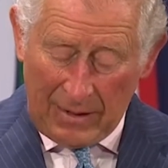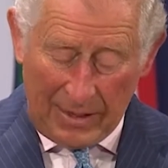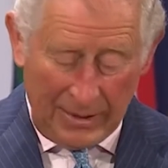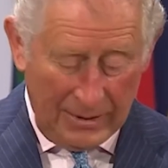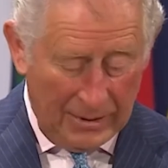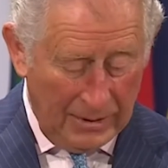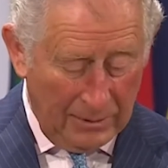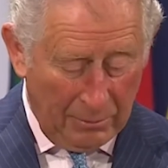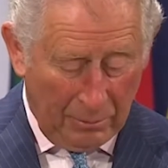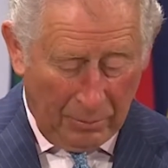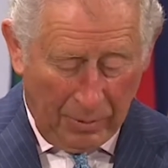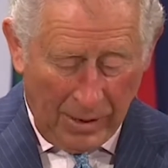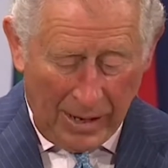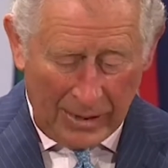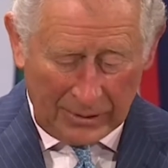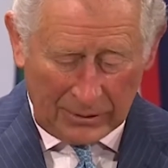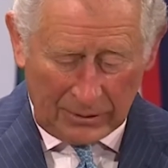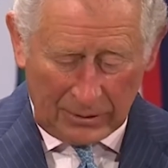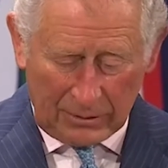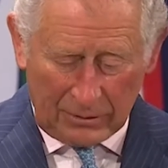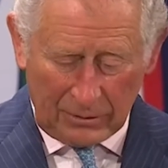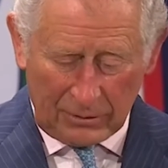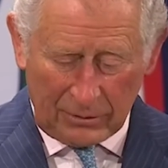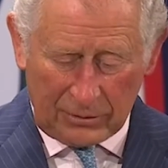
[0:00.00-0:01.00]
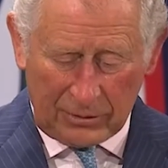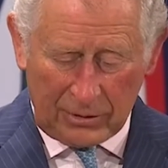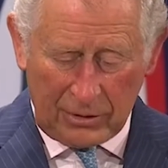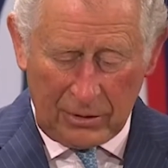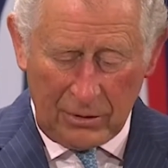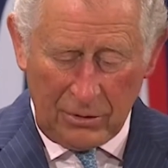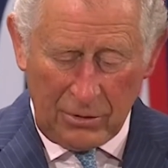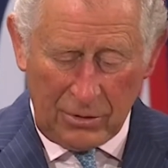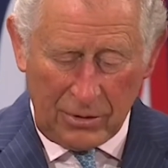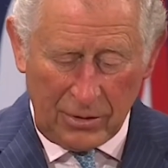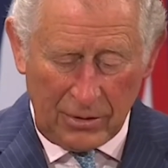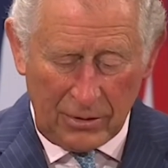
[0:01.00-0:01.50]
finding practical
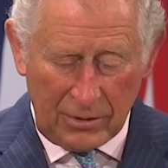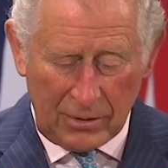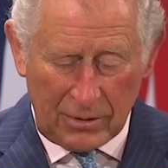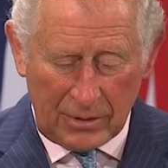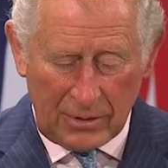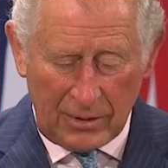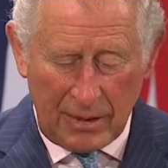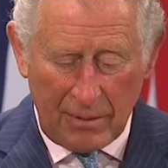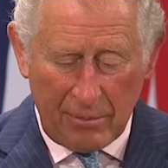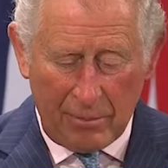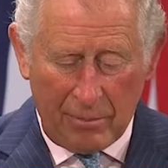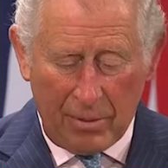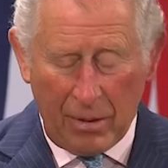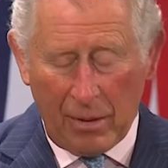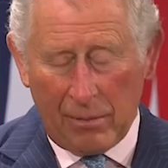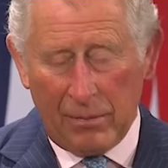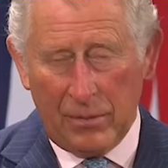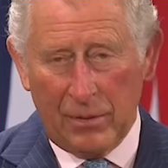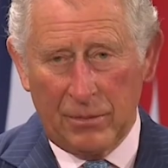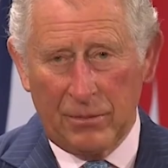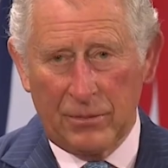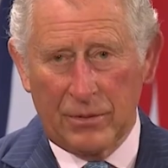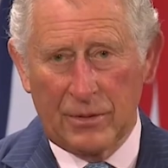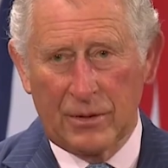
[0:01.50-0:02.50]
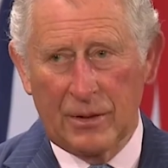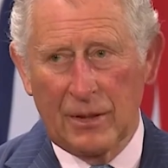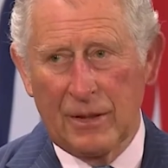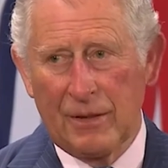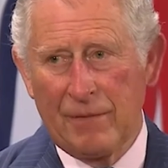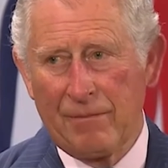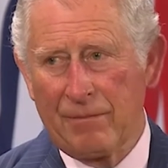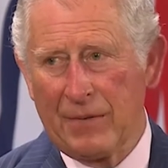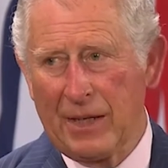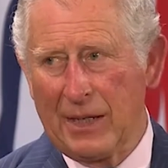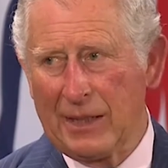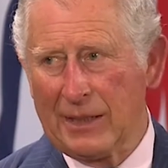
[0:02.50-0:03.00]
solutions to their problems
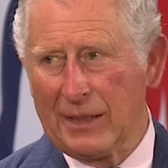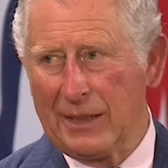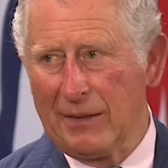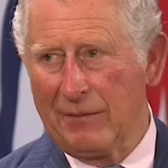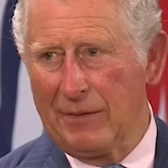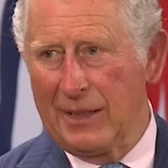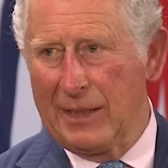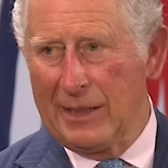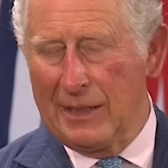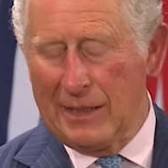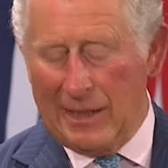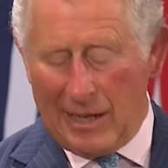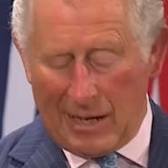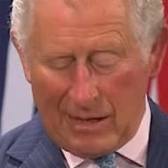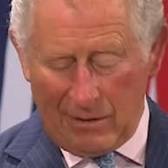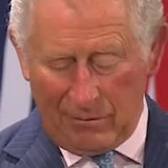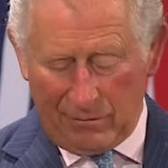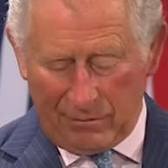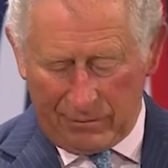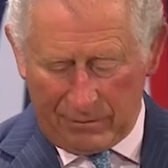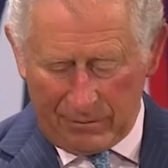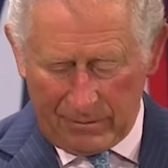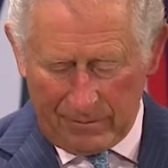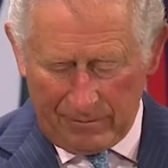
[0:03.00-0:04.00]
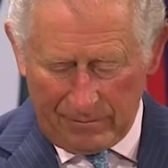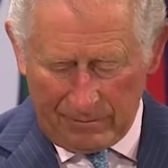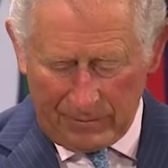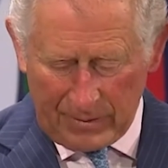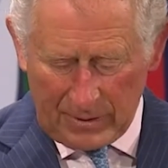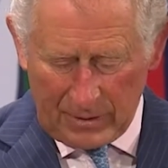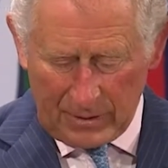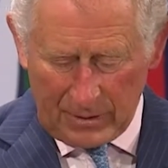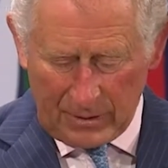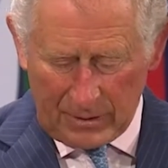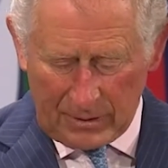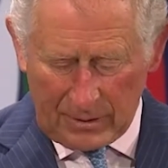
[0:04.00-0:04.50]
and giving life
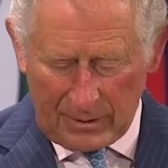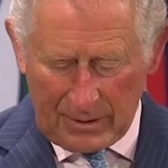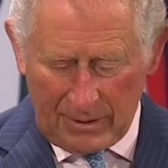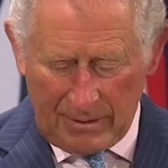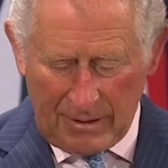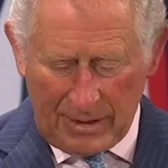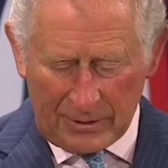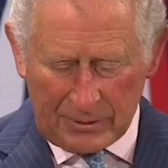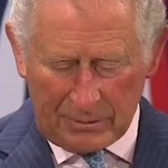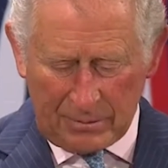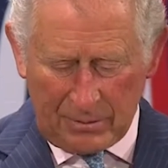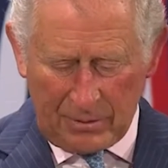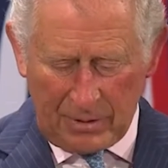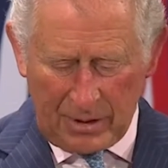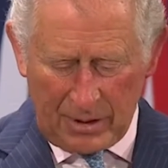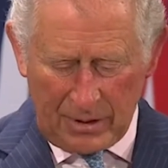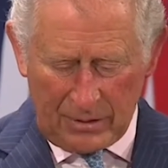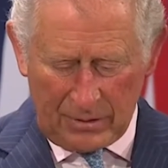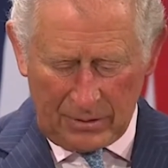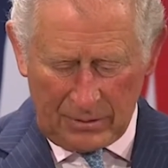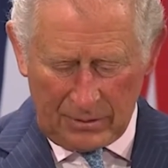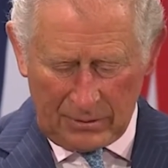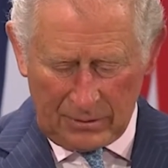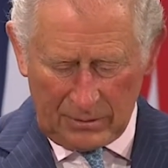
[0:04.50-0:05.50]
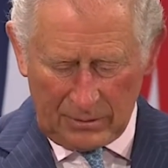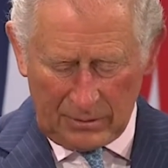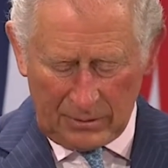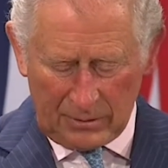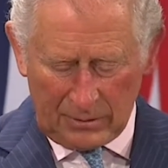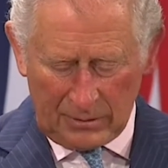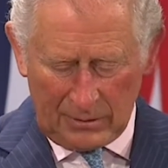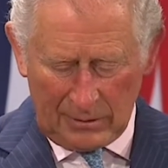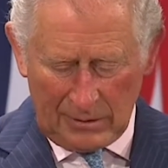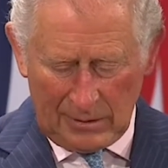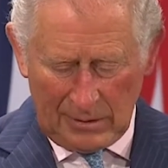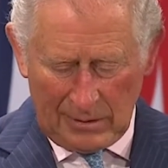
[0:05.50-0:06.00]
to their
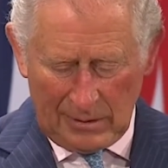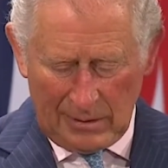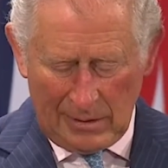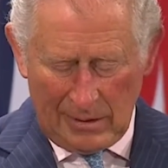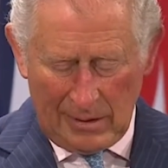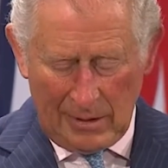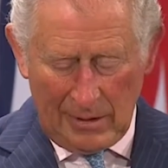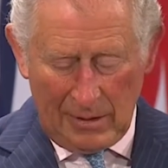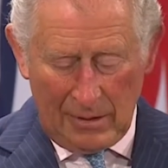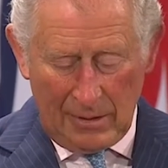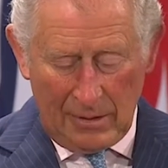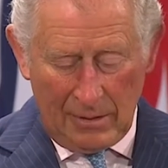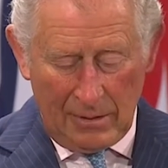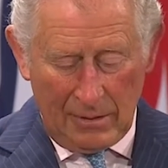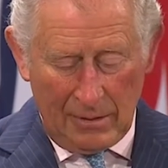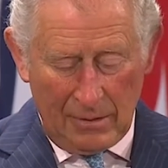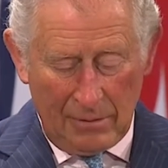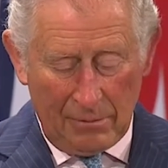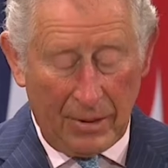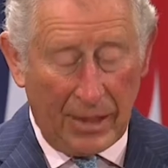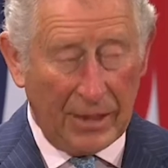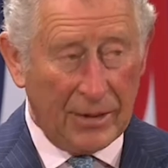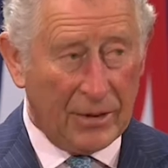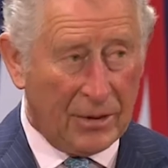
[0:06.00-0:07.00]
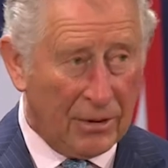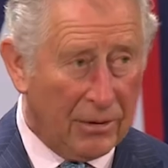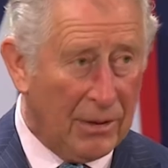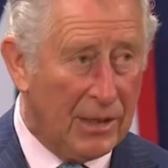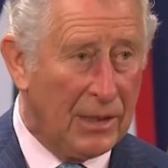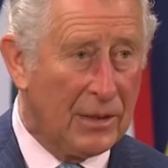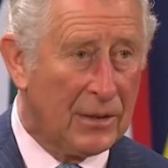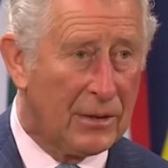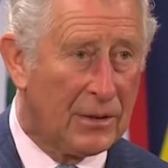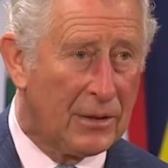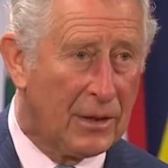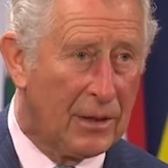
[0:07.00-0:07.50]
aspirations. By
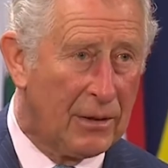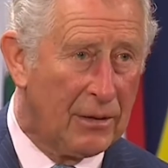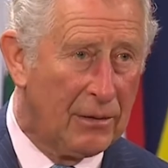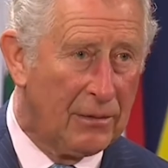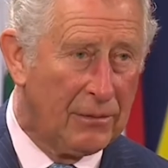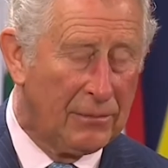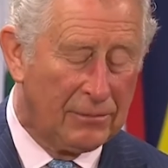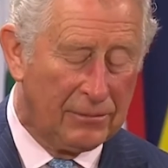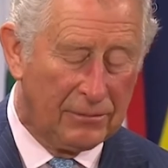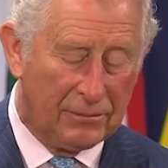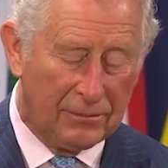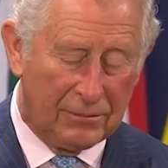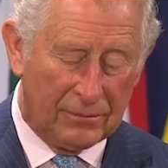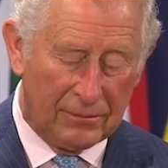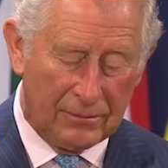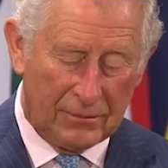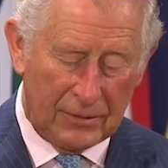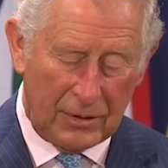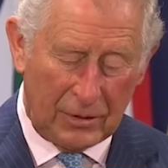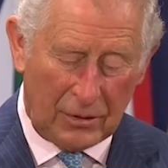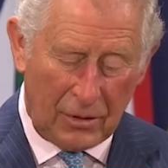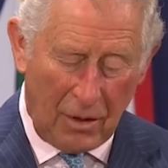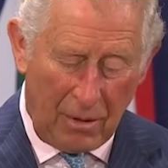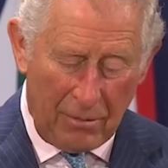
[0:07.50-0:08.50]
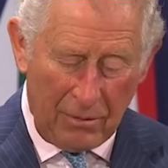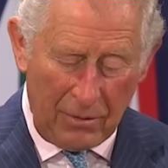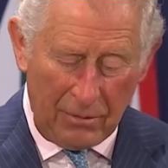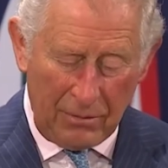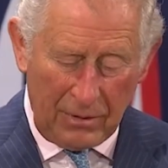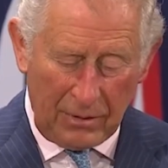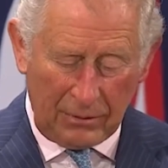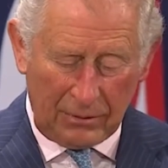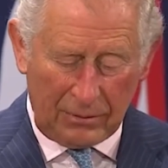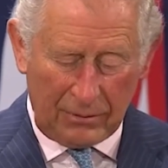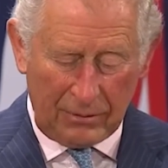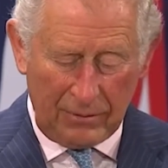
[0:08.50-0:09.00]
doing so, the
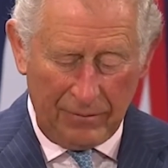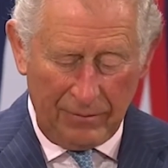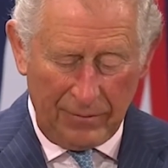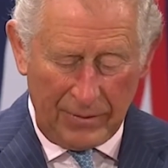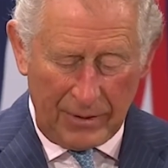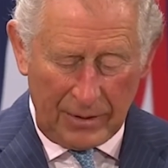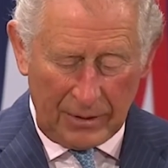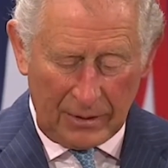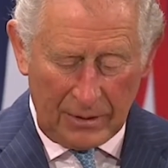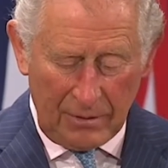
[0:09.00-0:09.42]
Commonwealth